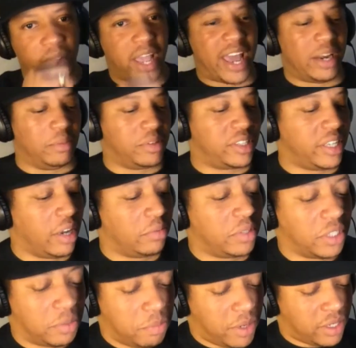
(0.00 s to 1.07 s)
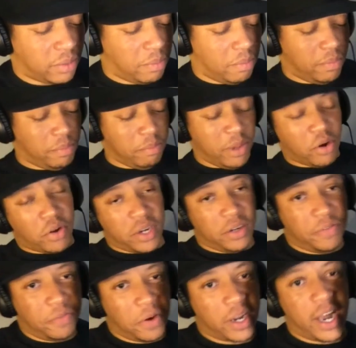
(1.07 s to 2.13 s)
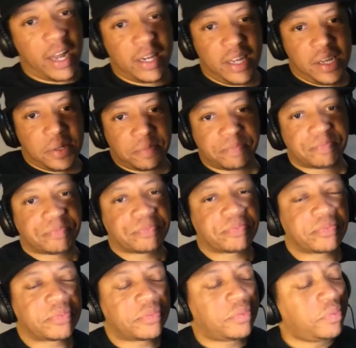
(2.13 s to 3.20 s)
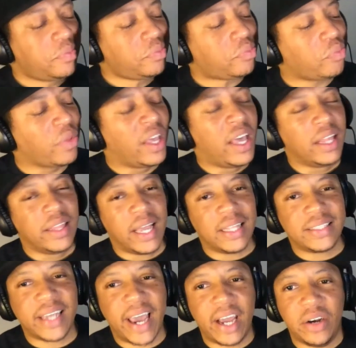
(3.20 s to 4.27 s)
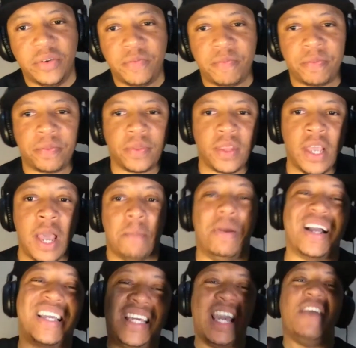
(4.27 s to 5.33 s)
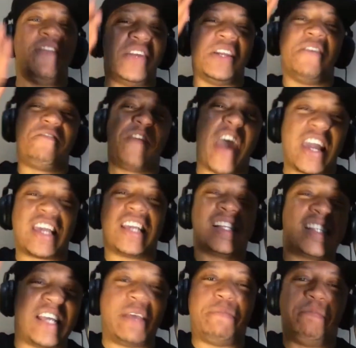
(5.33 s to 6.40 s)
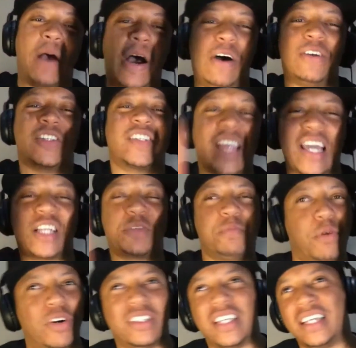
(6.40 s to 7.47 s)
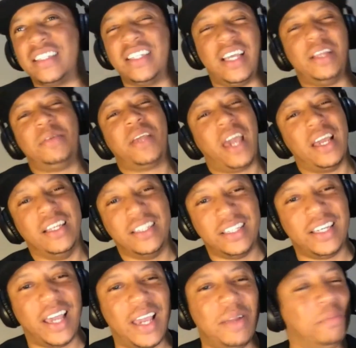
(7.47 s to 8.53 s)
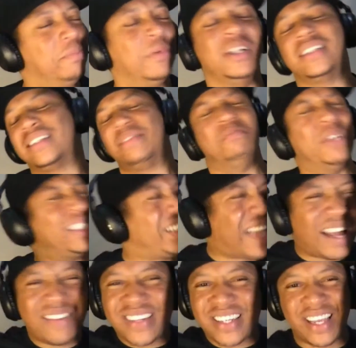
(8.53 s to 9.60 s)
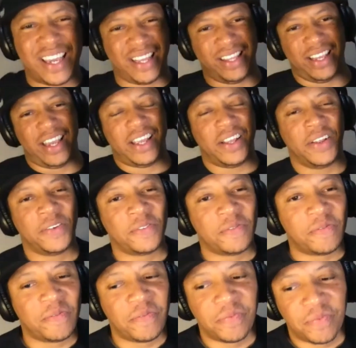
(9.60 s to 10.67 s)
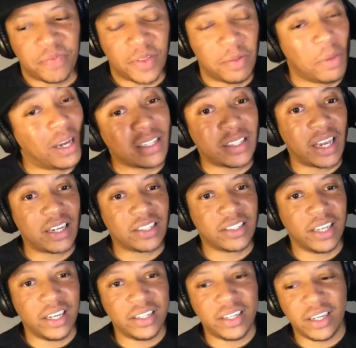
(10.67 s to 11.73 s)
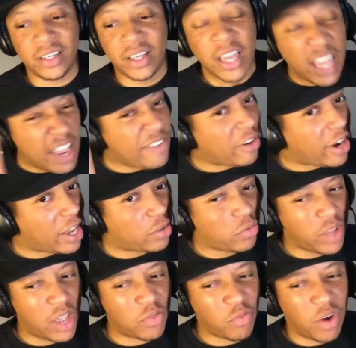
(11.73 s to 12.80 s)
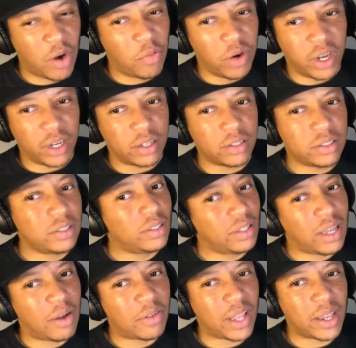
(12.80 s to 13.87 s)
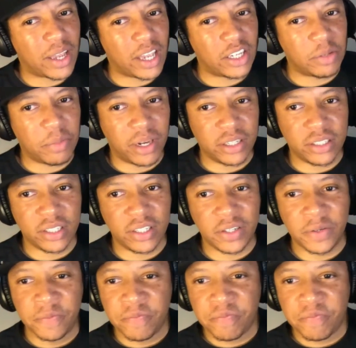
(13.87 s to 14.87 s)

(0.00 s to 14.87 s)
how them Celtics milking the fuck out that title. But given the fact it said Ballsack Sports, I said KG ain't must not have said that. He must not have said that. Even though that's one, well, I was like, KG might have said that.